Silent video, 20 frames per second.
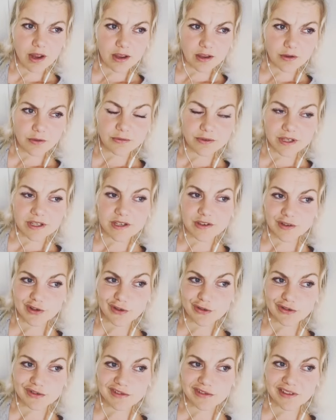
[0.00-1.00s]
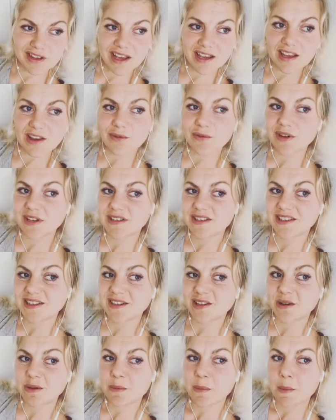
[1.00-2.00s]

already told, I can retell.